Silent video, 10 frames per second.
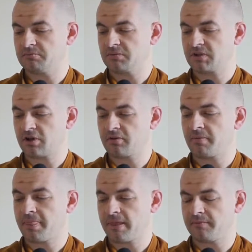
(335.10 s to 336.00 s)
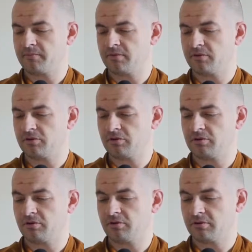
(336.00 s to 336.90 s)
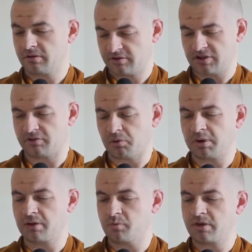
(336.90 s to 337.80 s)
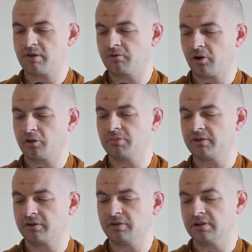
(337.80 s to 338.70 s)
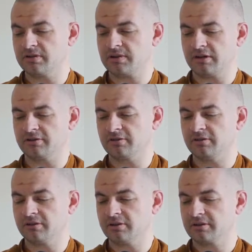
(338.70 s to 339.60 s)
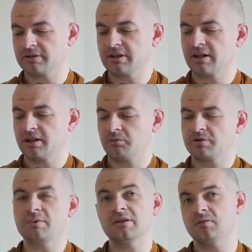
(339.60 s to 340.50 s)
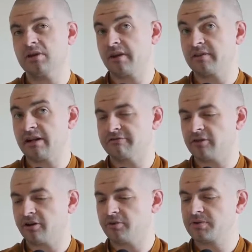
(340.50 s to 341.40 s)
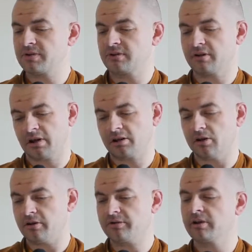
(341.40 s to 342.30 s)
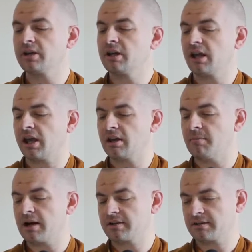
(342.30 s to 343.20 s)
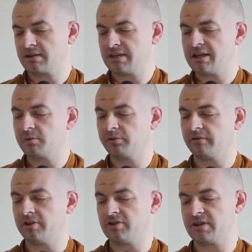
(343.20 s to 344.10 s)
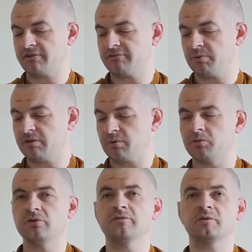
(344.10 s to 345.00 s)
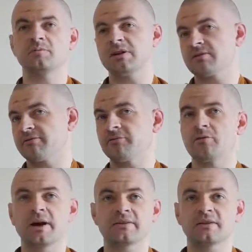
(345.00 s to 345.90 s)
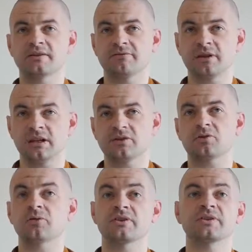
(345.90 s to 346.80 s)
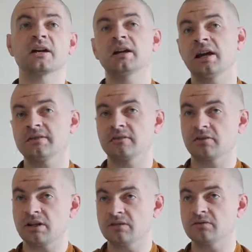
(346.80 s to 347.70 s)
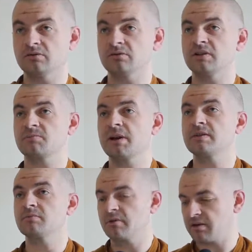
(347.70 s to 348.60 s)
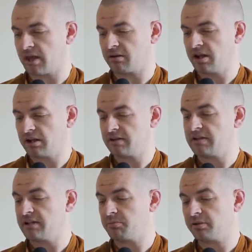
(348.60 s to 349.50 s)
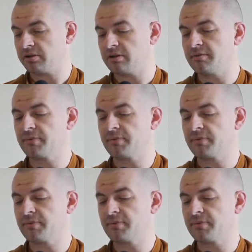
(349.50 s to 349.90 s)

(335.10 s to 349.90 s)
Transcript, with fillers: So just to repeat, when the robe material is settled, which means you have enough robes, a cloth, and a monk's katina privileges have been removed, which means the 4 months is finished, or the Sangha has agreed to dispense with that katina period.